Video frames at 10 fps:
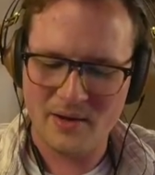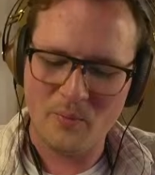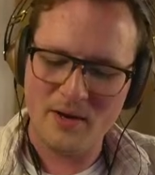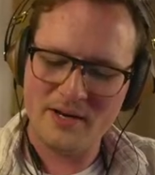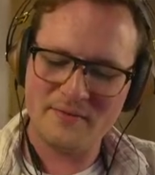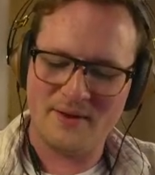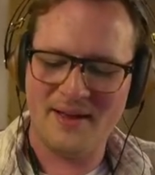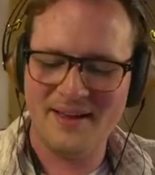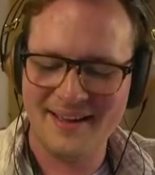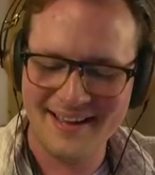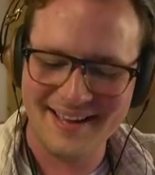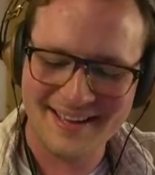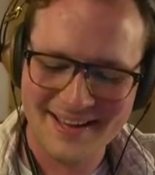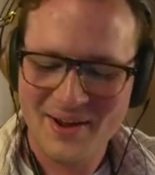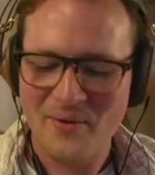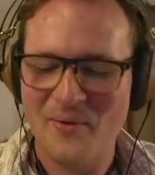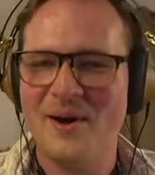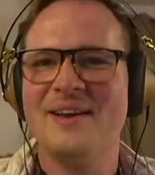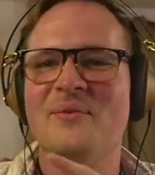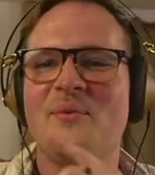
What if what